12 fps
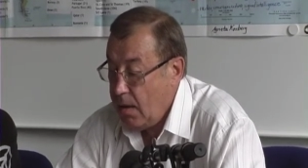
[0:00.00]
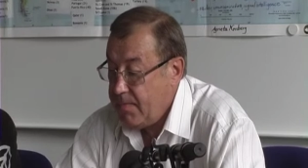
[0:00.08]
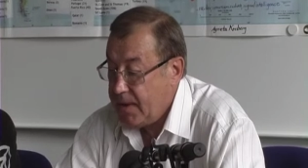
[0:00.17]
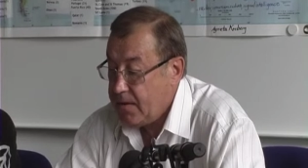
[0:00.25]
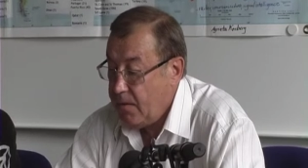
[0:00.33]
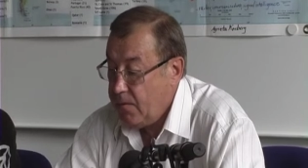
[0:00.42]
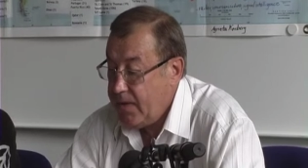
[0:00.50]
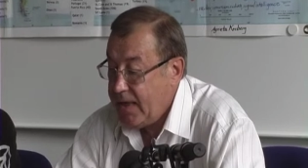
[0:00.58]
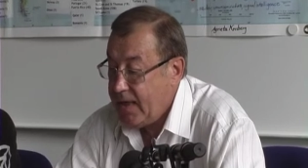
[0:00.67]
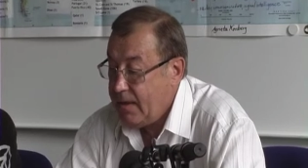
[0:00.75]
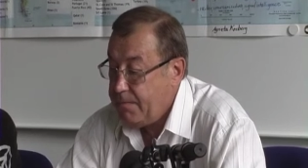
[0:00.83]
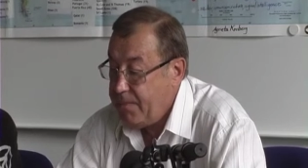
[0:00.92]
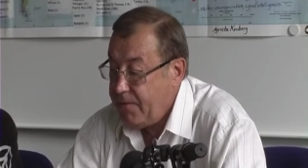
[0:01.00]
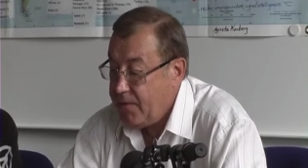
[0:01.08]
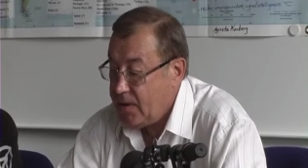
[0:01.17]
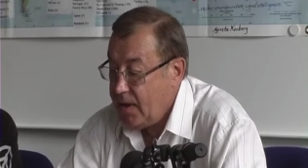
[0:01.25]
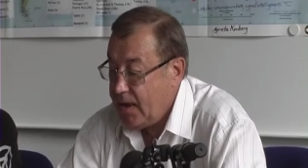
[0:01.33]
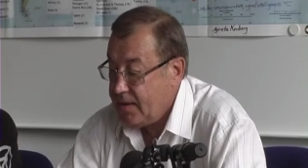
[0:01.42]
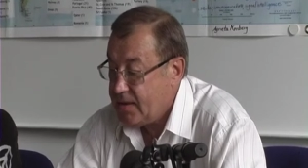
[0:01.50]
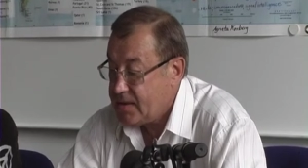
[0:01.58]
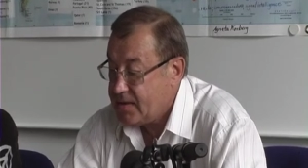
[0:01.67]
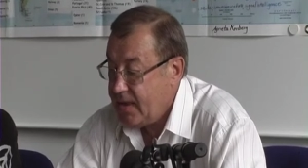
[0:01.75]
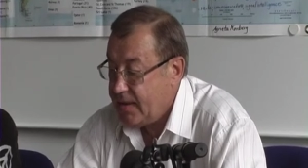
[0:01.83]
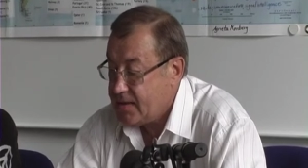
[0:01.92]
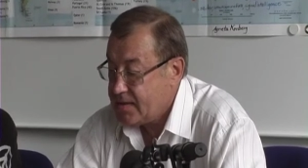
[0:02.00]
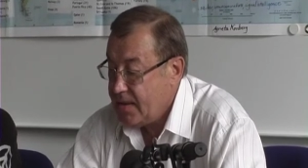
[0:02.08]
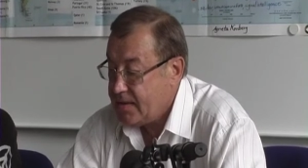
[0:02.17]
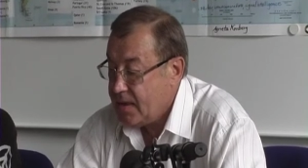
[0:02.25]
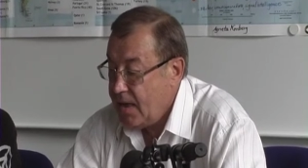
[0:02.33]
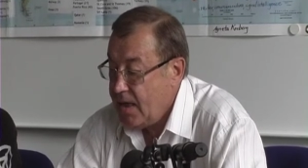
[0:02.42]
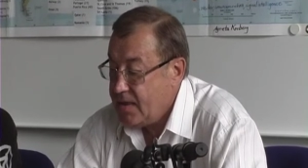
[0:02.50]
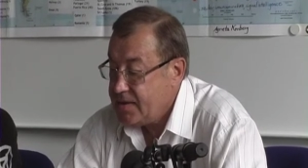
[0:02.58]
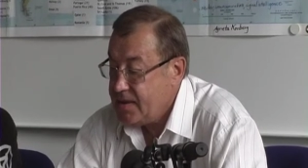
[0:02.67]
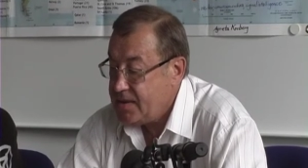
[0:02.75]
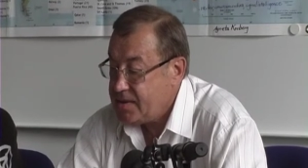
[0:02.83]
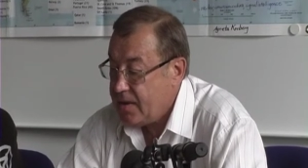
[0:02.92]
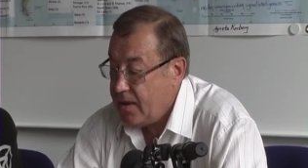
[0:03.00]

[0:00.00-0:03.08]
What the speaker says: But we can perfectly understand that these